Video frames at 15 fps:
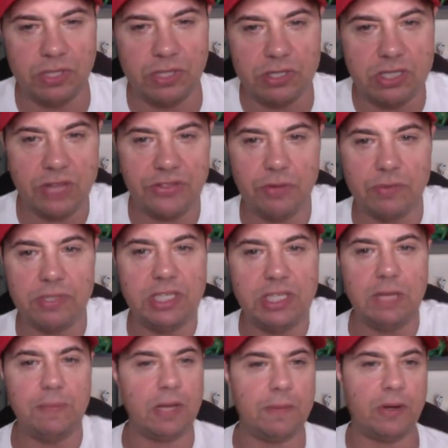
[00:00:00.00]

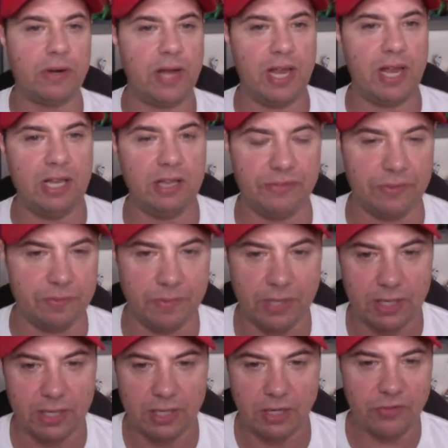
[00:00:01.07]
redeeming about any of them.
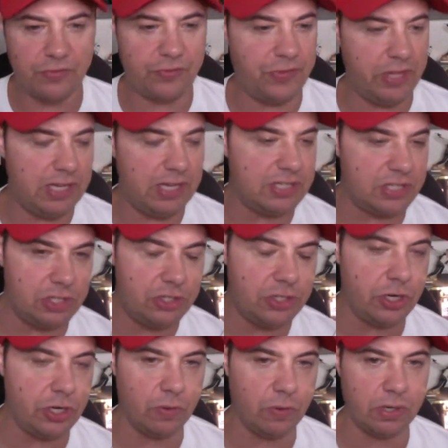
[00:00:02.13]
Finn is a
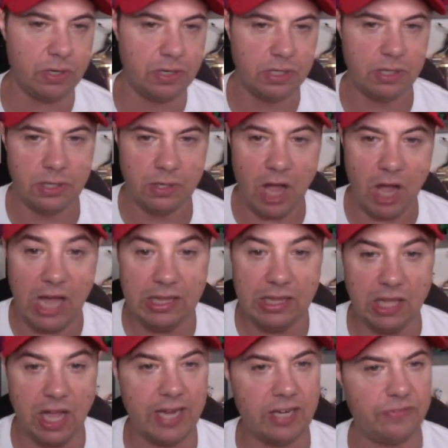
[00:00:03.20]
joke. I
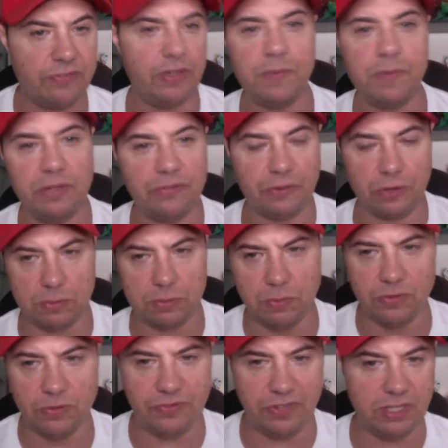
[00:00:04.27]
liked Finn in the first movie.
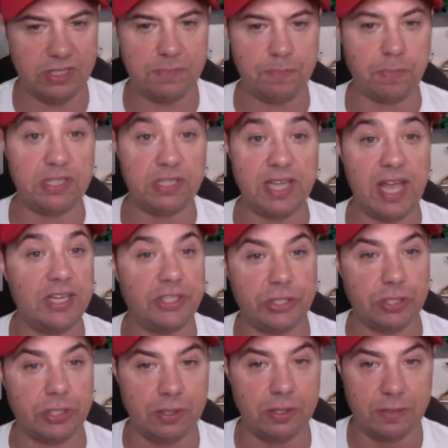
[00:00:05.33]
Finn's
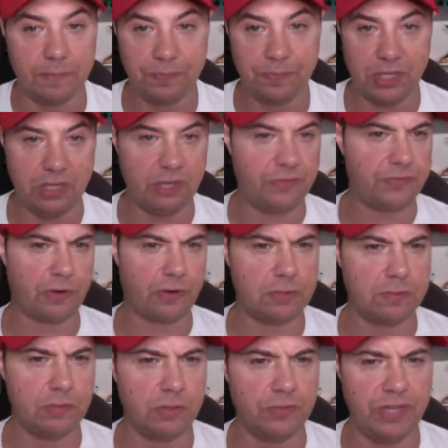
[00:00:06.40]
potential in the first
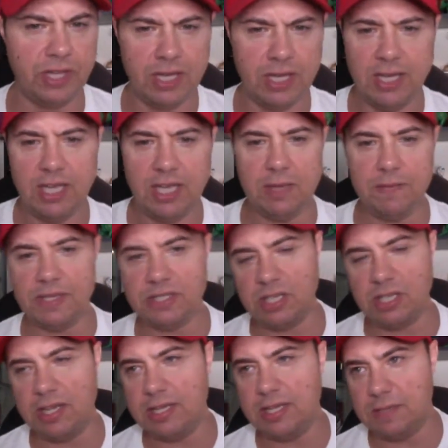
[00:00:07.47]
movie. Him as
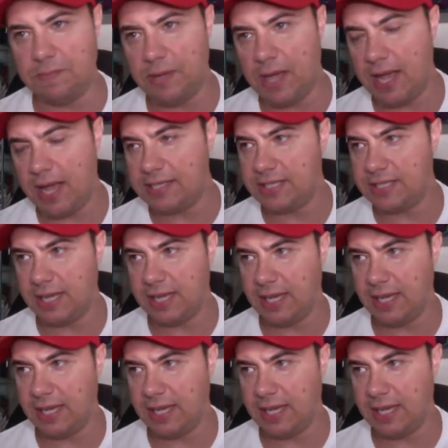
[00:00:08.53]
a